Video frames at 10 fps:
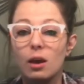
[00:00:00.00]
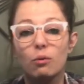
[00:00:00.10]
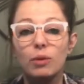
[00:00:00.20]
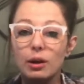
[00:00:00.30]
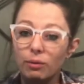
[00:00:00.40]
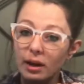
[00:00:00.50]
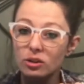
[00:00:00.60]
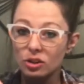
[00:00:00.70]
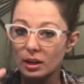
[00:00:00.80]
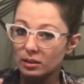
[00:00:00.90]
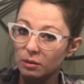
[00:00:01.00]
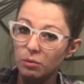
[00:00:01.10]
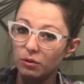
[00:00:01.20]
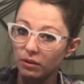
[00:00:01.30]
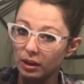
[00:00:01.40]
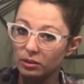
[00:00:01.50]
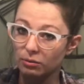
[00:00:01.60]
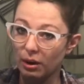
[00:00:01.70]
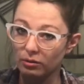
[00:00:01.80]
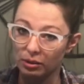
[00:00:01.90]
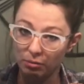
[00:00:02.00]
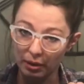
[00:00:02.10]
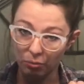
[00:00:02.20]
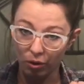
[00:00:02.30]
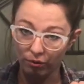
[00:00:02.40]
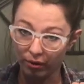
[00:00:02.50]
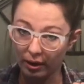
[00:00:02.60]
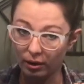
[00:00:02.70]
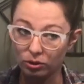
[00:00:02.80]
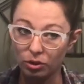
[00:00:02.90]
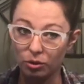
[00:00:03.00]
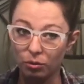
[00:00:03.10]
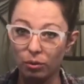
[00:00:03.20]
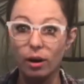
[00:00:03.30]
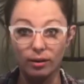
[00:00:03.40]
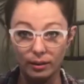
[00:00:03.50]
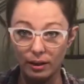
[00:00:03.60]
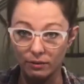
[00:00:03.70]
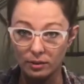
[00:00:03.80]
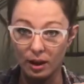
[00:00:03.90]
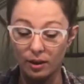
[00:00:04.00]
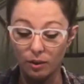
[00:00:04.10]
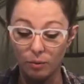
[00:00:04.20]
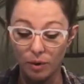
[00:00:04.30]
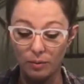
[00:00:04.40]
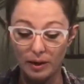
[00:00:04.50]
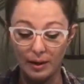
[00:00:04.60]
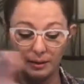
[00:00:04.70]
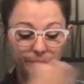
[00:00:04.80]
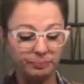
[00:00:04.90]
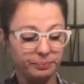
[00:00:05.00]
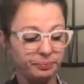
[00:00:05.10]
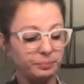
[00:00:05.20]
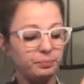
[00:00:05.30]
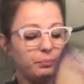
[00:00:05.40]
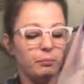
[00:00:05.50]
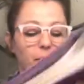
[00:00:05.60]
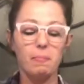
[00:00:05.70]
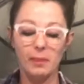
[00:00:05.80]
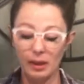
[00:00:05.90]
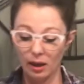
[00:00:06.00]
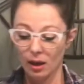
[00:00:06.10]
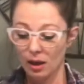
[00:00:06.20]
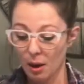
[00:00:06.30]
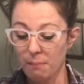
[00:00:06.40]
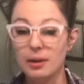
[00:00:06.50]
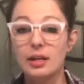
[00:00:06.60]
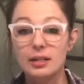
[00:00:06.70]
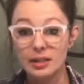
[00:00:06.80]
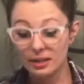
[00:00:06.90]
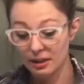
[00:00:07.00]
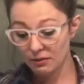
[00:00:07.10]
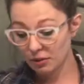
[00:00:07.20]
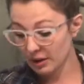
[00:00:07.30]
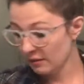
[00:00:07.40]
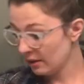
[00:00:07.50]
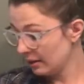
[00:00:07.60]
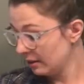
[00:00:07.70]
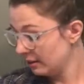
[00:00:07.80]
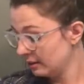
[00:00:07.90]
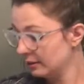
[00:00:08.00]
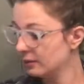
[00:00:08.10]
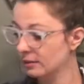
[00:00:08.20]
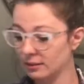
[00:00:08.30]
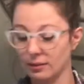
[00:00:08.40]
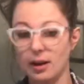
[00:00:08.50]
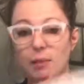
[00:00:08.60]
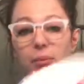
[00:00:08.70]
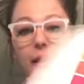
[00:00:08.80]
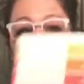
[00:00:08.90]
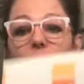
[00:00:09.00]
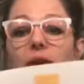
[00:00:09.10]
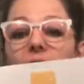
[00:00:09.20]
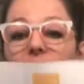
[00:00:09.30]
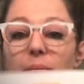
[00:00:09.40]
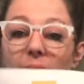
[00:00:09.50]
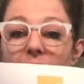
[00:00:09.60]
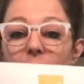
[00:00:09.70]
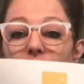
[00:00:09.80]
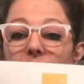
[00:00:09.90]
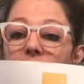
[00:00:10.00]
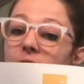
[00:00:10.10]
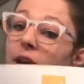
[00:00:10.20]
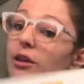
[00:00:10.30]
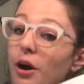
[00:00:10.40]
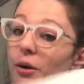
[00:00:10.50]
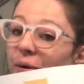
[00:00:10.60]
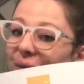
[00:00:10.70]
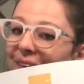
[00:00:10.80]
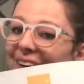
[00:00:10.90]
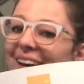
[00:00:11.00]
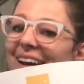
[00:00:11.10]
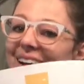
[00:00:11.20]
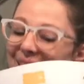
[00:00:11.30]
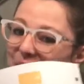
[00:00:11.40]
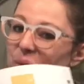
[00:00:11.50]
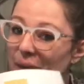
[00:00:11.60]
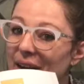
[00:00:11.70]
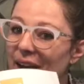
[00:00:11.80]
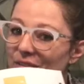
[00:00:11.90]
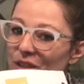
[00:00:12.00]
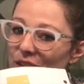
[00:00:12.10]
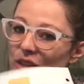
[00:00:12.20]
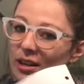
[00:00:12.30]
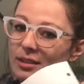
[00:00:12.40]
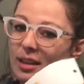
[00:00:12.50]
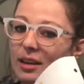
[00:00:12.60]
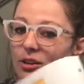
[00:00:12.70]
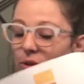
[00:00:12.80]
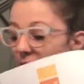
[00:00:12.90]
rearrange things and move things around to be more fitting to our lifestyle and what we need. But they did give you even a blank one on the back because they know that you might have to adjust things, so